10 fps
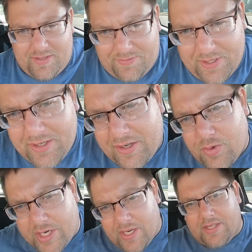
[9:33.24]
It's very
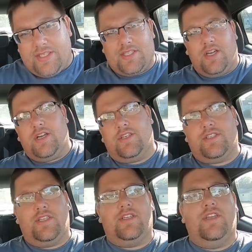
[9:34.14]
quick on these
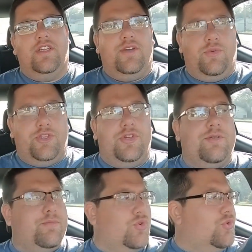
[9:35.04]
cars when you
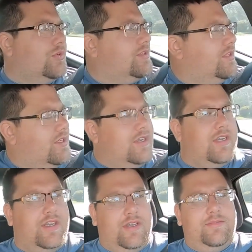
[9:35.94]
hit boost,
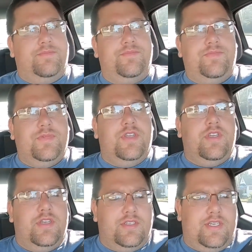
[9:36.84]

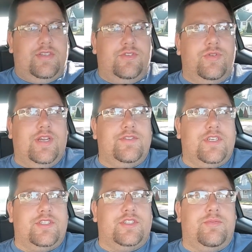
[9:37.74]
because they do have
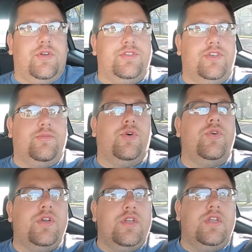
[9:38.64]
such a small
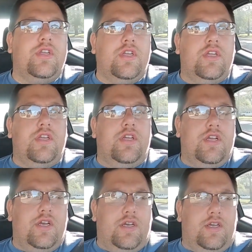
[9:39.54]
turbo.
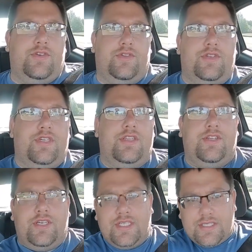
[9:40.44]
You know,
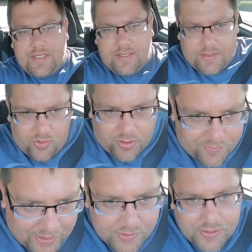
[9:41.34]
there is the torque
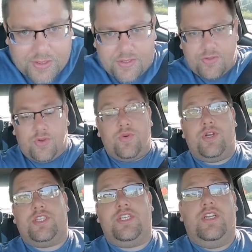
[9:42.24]
vectoring control,
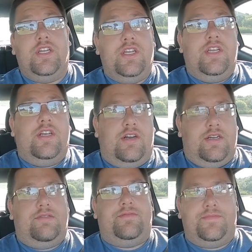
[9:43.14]
which
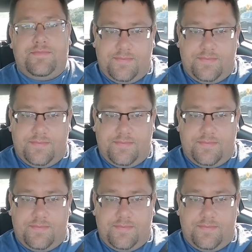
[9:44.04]
I'm